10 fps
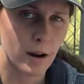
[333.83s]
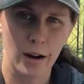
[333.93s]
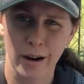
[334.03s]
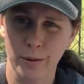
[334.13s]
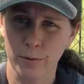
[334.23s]

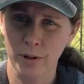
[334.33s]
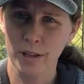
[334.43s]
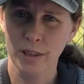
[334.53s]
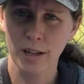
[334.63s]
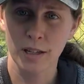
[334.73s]
I
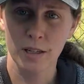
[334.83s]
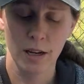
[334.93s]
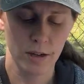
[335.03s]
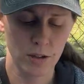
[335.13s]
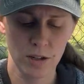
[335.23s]
really think
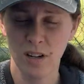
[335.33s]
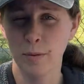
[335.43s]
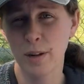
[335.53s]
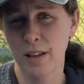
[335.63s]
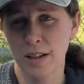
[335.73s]
it's just going
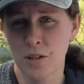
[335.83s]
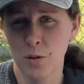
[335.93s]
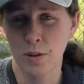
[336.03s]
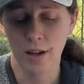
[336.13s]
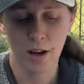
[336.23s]
to be like a
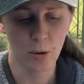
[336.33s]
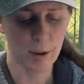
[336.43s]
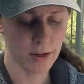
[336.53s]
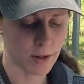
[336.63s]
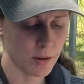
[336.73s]
soothing, help
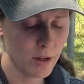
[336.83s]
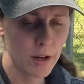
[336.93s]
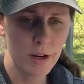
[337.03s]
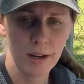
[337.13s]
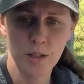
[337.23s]
it heal
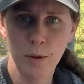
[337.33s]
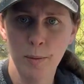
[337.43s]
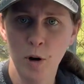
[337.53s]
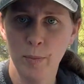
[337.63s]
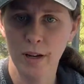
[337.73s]
is what
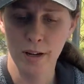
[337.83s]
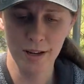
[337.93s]
I'm hoping.